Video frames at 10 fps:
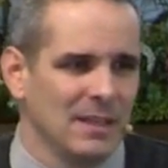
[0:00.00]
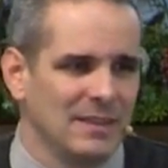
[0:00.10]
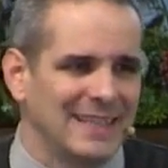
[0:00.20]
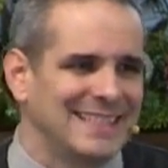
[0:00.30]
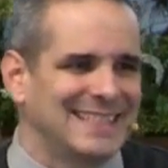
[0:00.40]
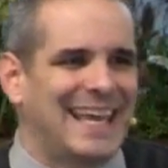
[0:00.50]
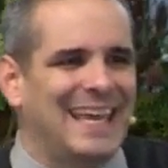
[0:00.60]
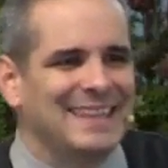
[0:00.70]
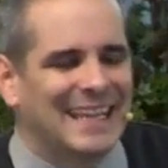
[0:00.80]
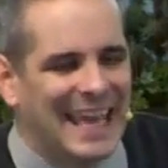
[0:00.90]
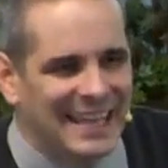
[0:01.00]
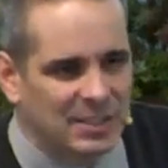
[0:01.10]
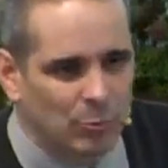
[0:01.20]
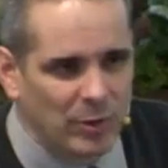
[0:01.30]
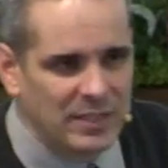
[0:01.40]
the stain that has
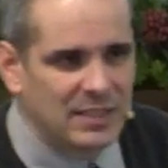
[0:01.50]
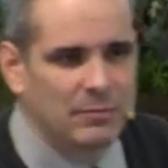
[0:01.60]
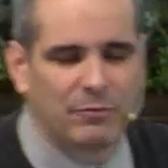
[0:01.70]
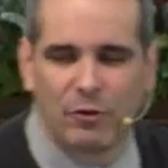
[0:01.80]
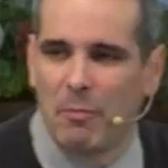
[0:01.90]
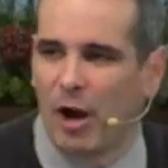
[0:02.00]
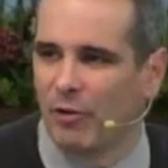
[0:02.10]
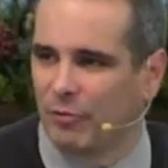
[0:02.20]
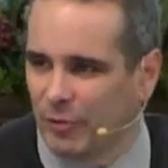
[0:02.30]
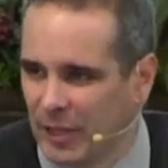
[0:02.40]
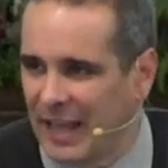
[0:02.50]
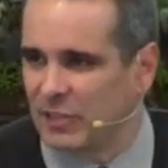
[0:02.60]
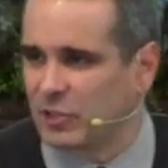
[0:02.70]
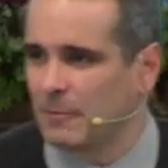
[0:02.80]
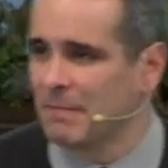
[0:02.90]
arisen from our flesh,